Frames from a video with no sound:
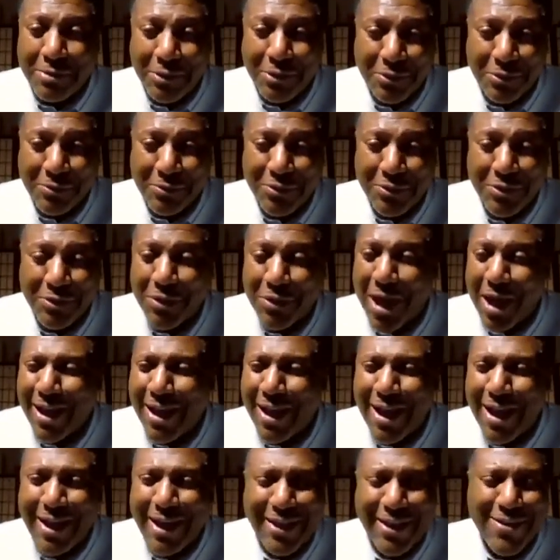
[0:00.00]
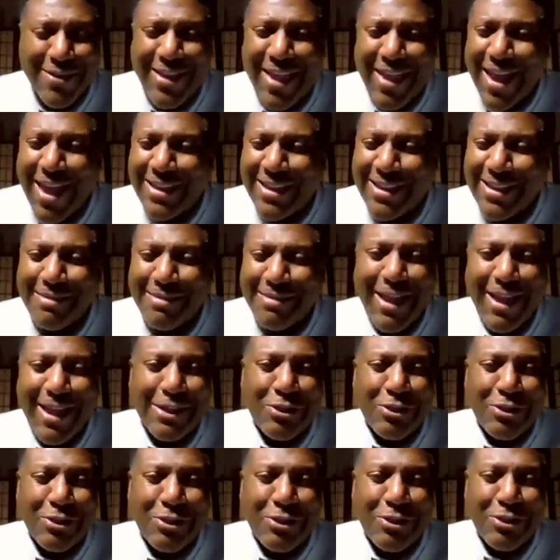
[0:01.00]
I hear that and I'm like,
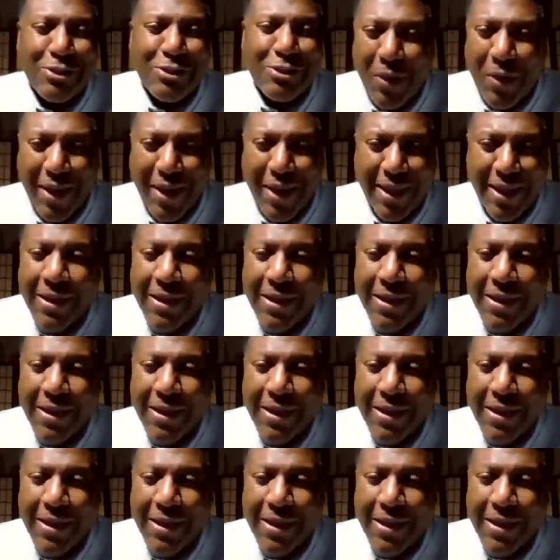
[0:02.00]
no way.